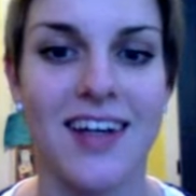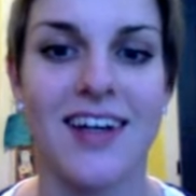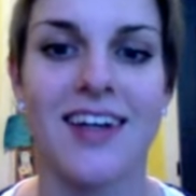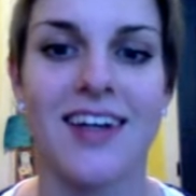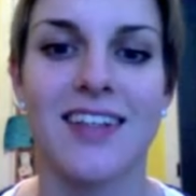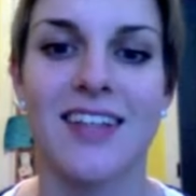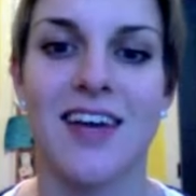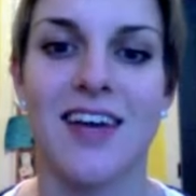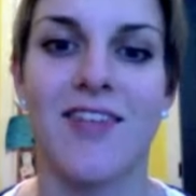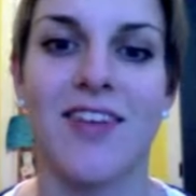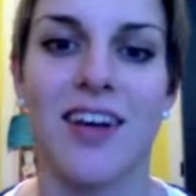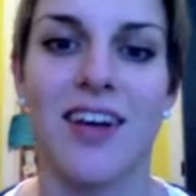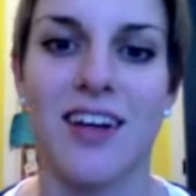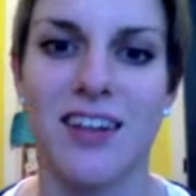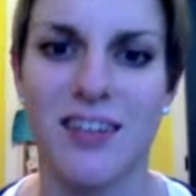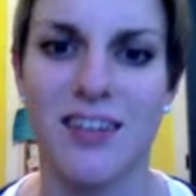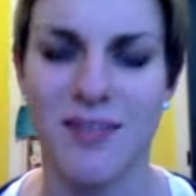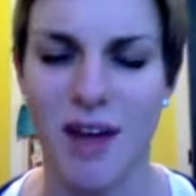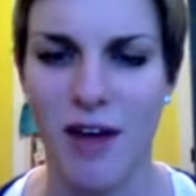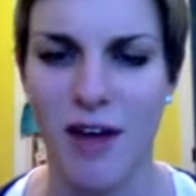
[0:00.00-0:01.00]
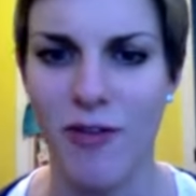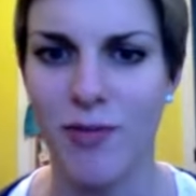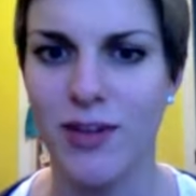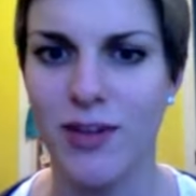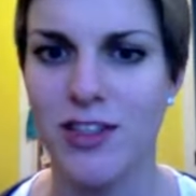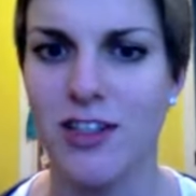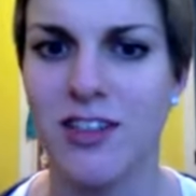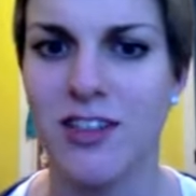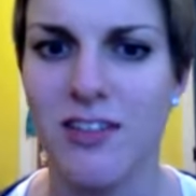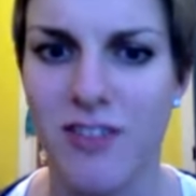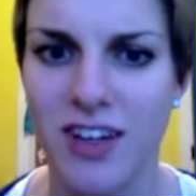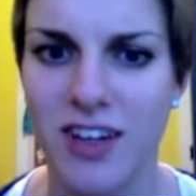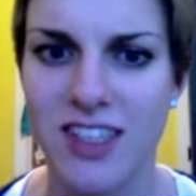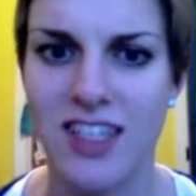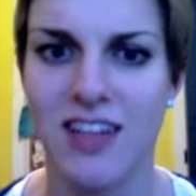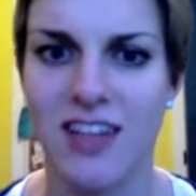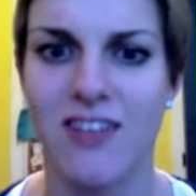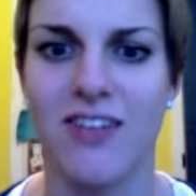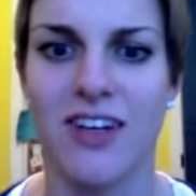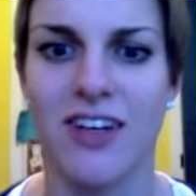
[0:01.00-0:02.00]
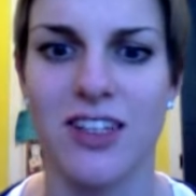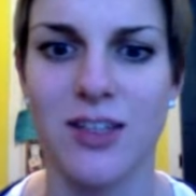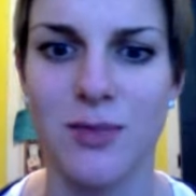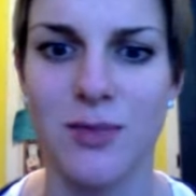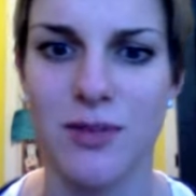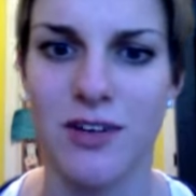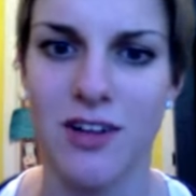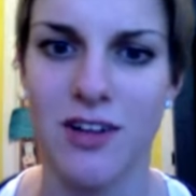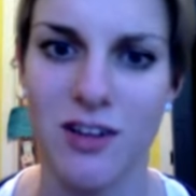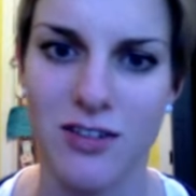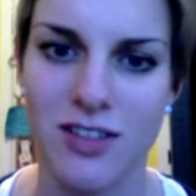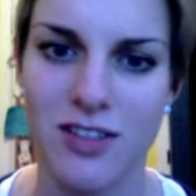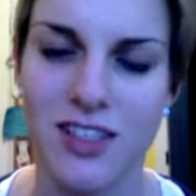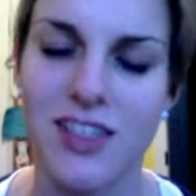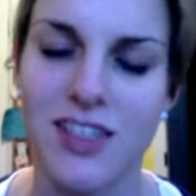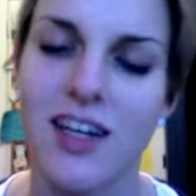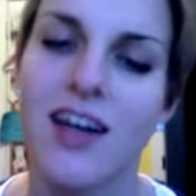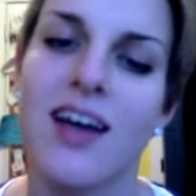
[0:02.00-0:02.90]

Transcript: So I have like I have a bunch of friends that live like super close.